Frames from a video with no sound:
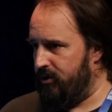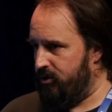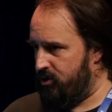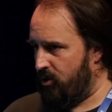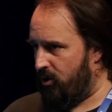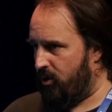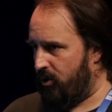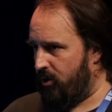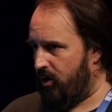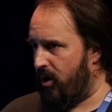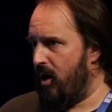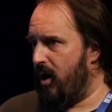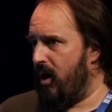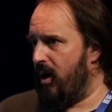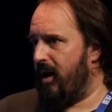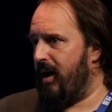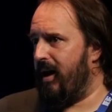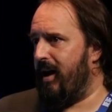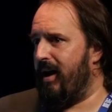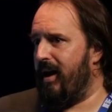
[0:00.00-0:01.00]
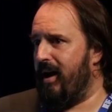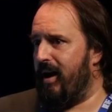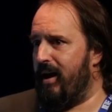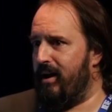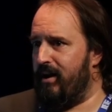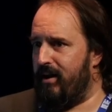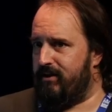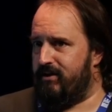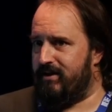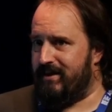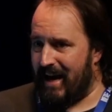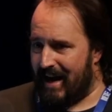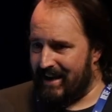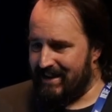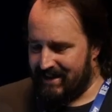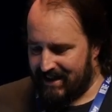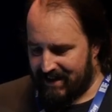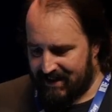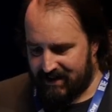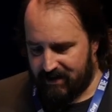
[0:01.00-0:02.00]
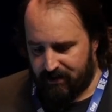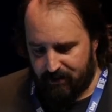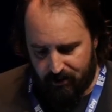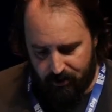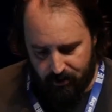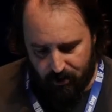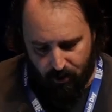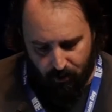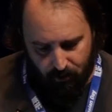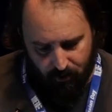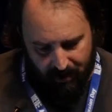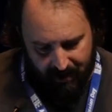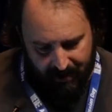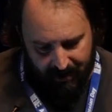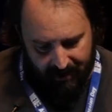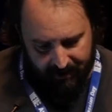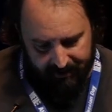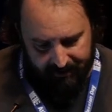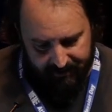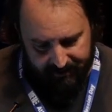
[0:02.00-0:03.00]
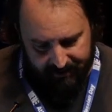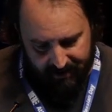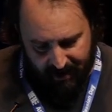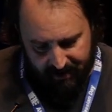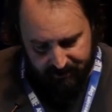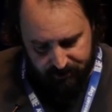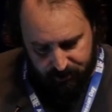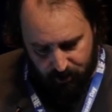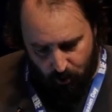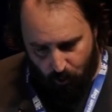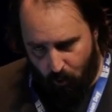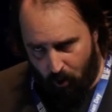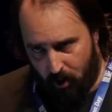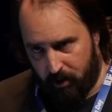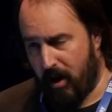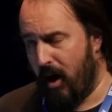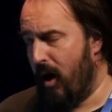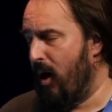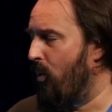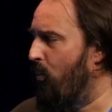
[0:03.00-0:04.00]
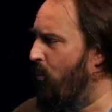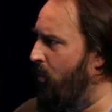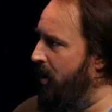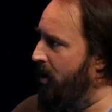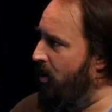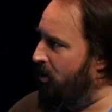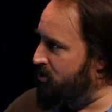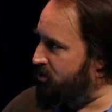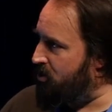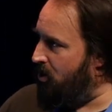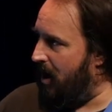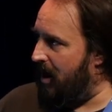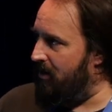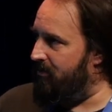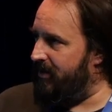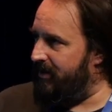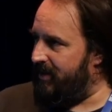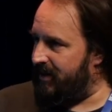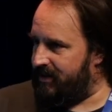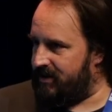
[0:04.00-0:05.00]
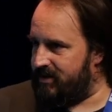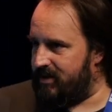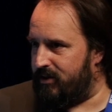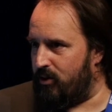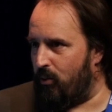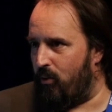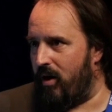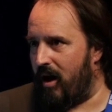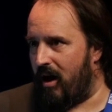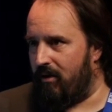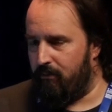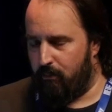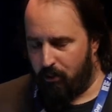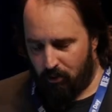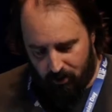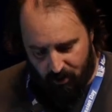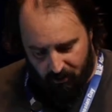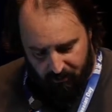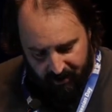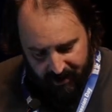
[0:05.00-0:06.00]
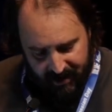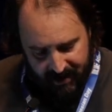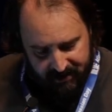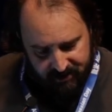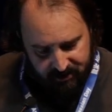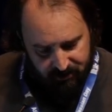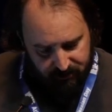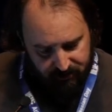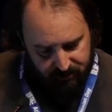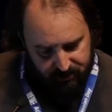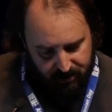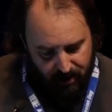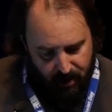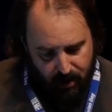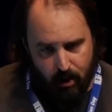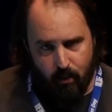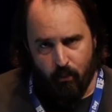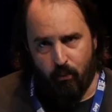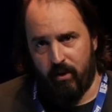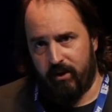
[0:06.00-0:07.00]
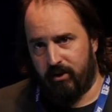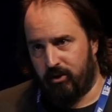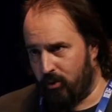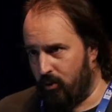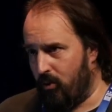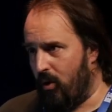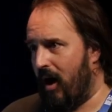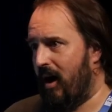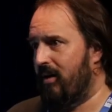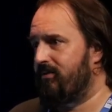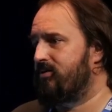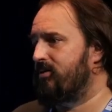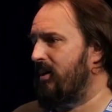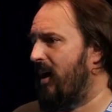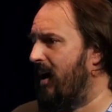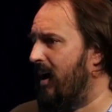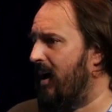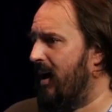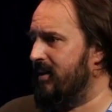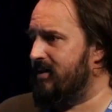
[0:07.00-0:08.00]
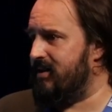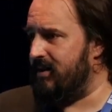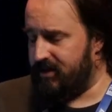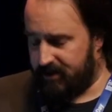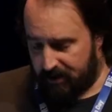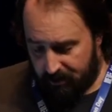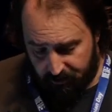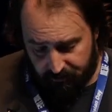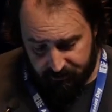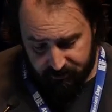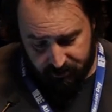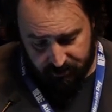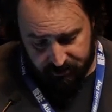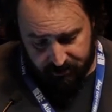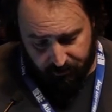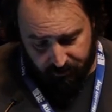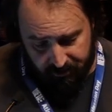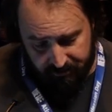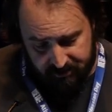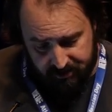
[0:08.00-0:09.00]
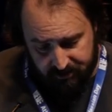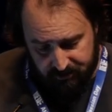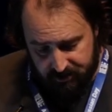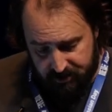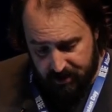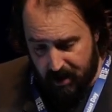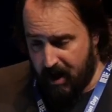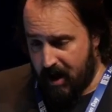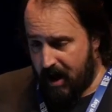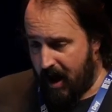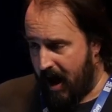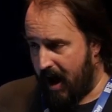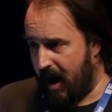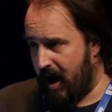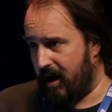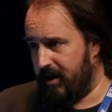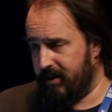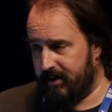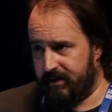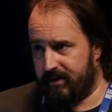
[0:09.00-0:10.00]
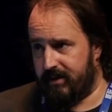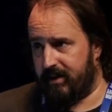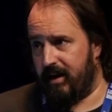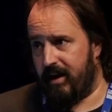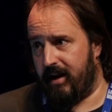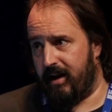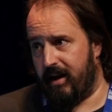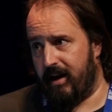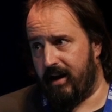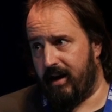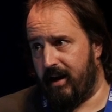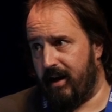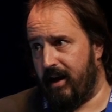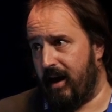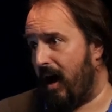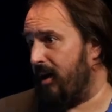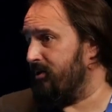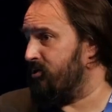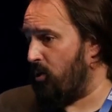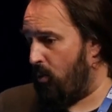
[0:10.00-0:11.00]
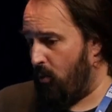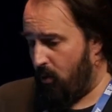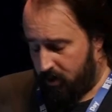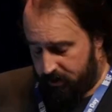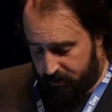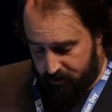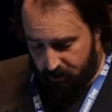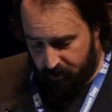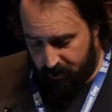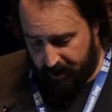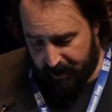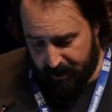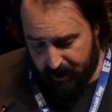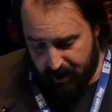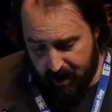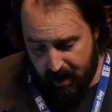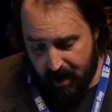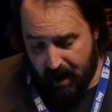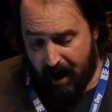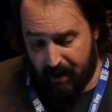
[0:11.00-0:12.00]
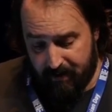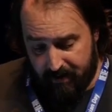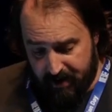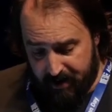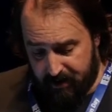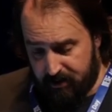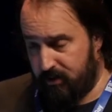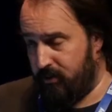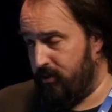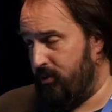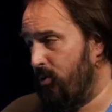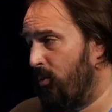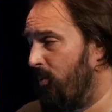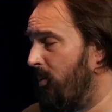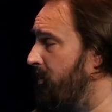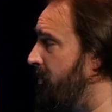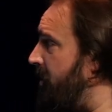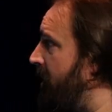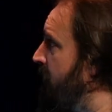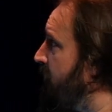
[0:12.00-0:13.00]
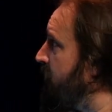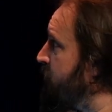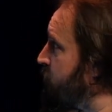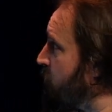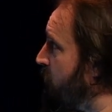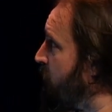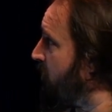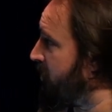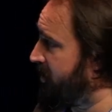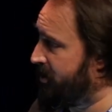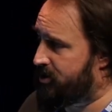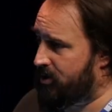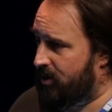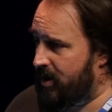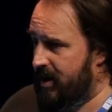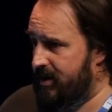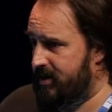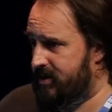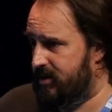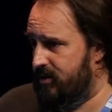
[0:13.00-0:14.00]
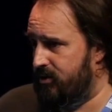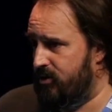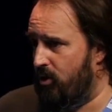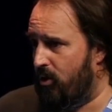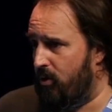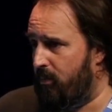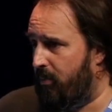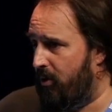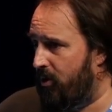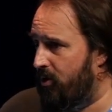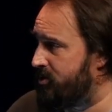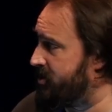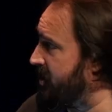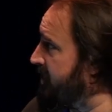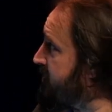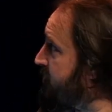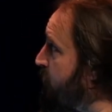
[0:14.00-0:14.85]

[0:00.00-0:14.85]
your tasks, you know, and so on. We also have in data center, we have bulk operations, we do have a system of subscriptions, and so on, okay? And then you will be able to monitorize your projects